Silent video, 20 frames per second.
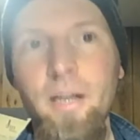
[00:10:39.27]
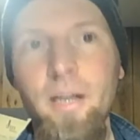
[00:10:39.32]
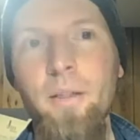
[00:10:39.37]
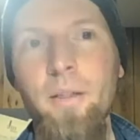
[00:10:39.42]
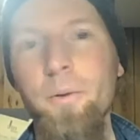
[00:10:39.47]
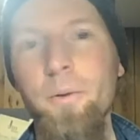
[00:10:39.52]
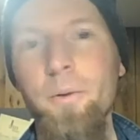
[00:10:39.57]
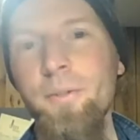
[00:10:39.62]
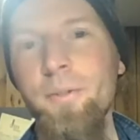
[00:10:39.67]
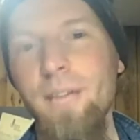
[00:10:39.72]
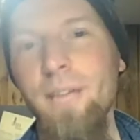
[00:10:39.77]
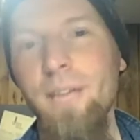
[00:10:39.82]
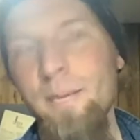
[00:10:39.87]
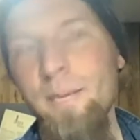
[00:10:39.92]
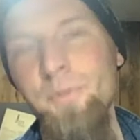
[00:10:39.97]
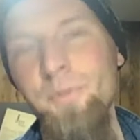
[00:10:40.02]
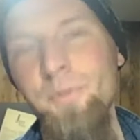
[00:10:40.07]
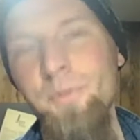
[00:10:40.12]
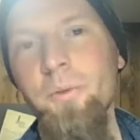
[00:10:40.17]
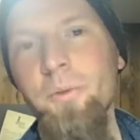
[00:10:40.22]
There is
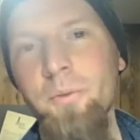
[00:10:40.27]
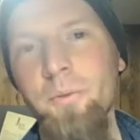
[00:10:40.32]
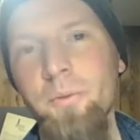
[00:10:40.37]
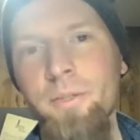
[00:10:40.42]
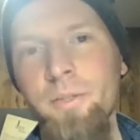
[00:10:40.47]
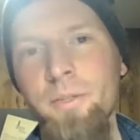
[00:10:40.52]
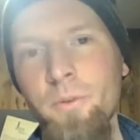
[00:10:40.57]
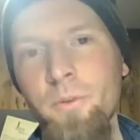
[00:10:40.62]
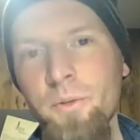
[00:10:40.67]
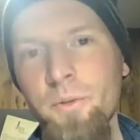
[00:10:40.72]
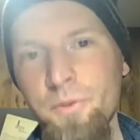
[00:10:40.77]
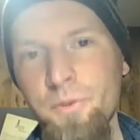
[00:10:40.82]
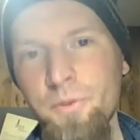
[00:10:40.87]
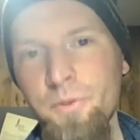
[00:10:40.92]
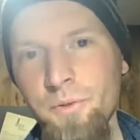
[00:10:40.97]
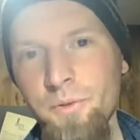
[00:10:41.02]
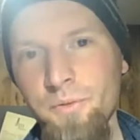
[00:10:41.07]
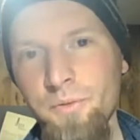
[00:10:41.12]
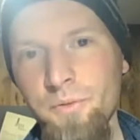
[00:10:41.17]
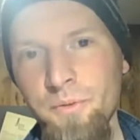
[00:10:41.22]
absolutely no
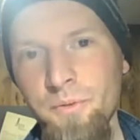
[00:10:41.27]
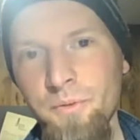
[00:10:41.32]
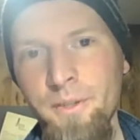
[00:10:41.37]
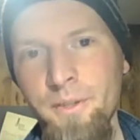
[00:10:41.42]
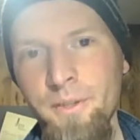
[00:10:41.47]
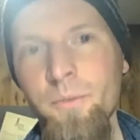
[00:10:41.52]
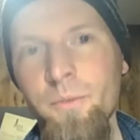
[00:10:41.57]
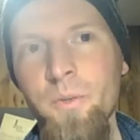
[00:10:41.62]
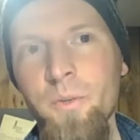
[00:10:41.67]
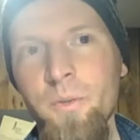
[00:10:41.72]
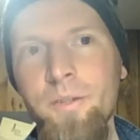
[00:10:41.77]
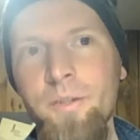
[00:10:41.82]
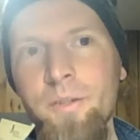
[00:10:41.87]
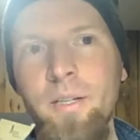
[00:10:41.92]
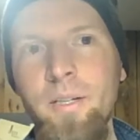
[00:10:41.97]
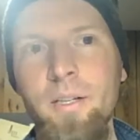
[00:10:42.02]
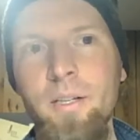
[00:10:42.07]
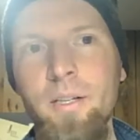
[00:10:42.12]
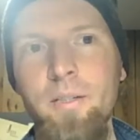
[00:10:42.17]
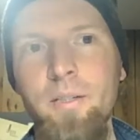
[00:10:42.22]
excuse for anyone
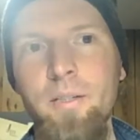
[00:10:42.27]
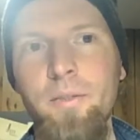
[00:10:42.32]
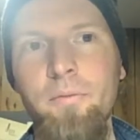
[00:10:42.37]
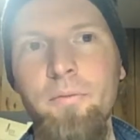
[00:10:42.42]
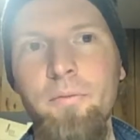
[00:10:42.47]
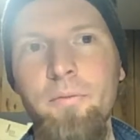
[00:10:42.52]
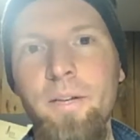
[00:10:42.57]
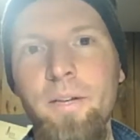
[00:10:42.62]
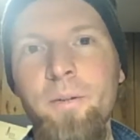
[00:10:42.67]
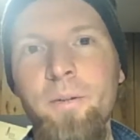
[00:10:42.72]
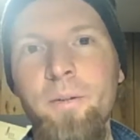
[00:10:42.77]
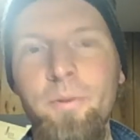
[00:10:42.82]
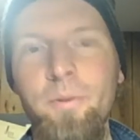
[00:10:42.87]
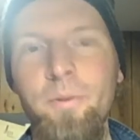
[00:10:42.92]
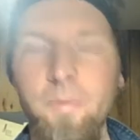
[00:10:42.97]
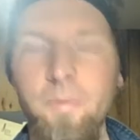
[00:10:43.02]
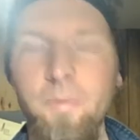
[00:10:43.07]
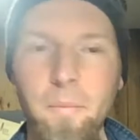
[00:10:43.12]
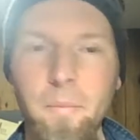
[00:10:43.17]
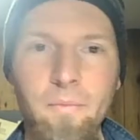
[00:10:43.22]
to fail
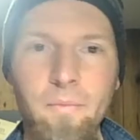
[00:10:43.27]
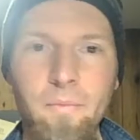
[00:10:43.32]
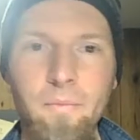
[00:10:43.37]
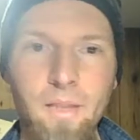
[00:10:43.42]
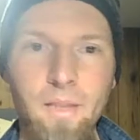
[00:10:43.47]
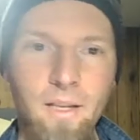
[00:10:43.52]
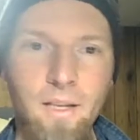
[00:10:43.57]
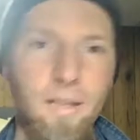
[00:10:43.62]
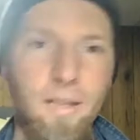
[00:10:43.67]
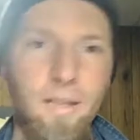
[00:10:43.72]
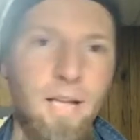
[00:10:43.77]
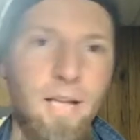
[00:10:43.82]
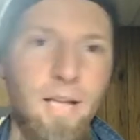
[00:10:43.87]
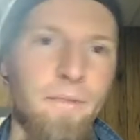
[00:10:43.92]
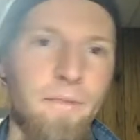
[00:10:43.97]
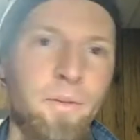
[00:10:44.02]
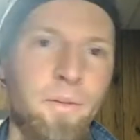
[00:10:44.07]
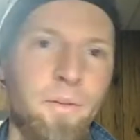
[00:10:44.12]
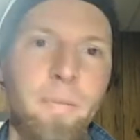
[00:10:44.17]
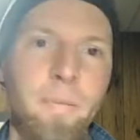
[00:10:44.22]

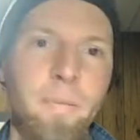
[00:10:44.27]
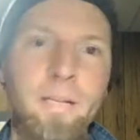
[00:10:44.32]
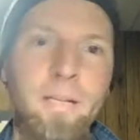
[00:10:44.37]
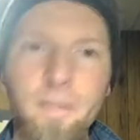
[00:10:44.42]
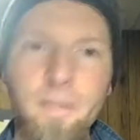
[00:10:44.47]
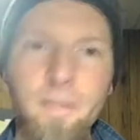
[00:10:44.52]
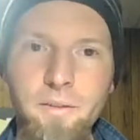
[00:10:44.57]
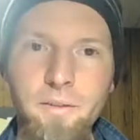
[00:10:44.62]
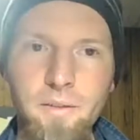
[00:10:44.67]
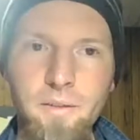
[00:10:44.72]
having a mandate.